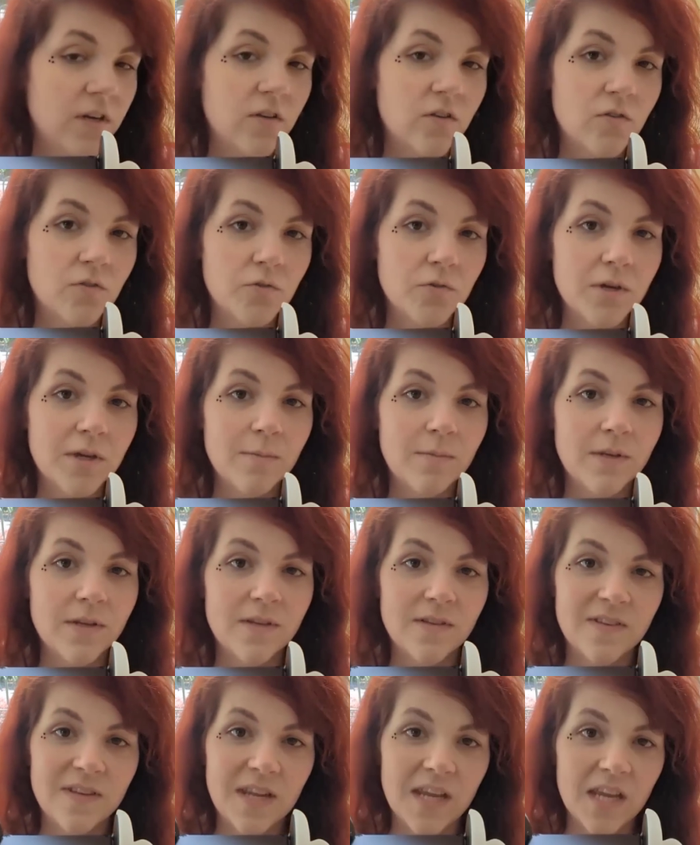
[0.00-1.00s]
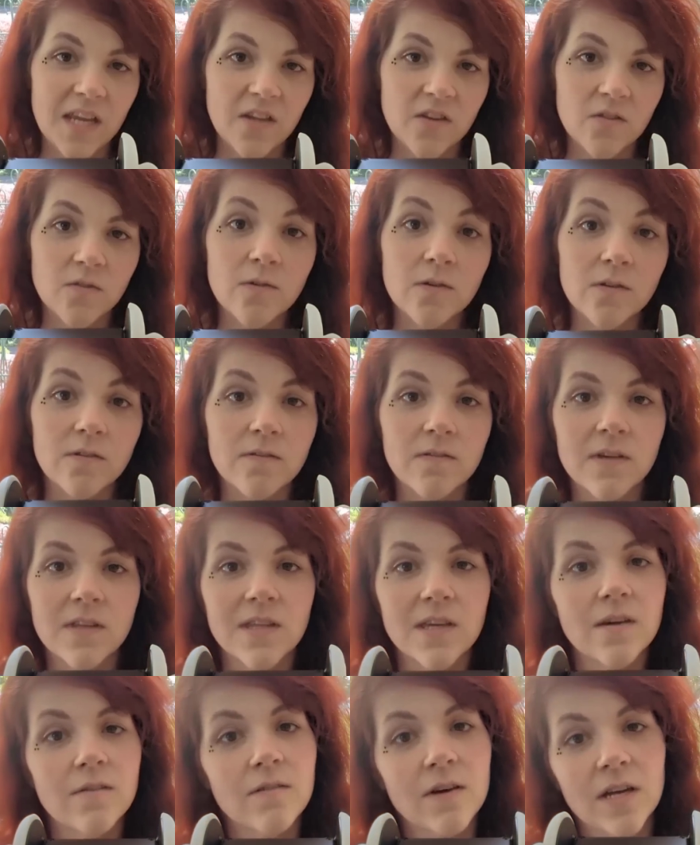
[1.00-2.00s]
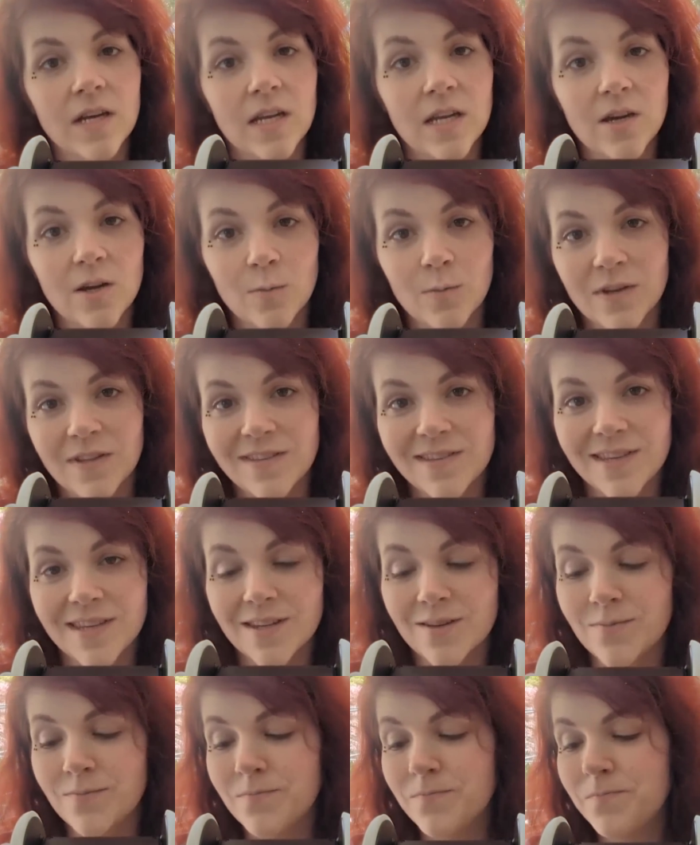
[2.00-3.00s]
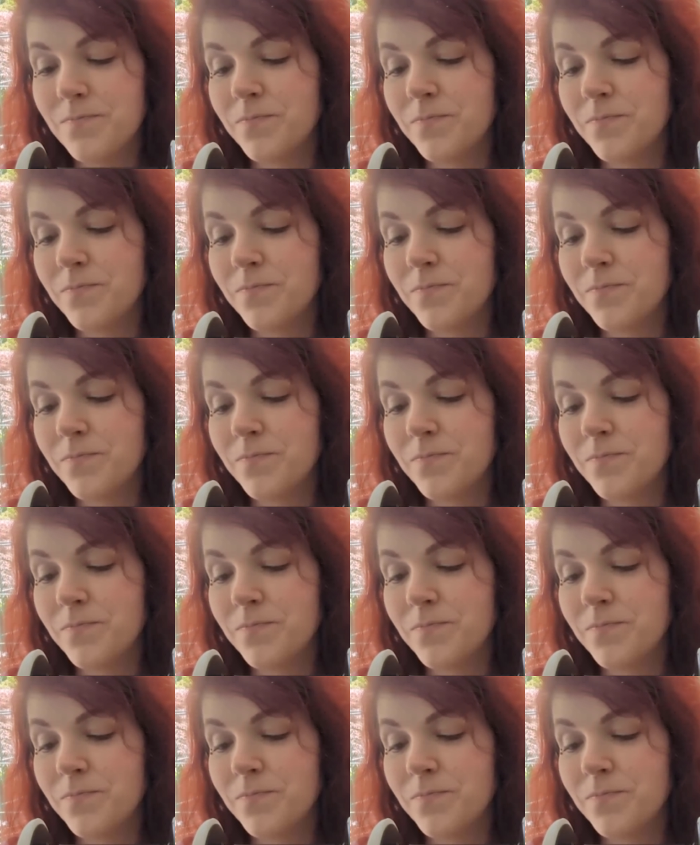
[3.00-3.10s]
extreme distaste for the feeling of honey on my skin.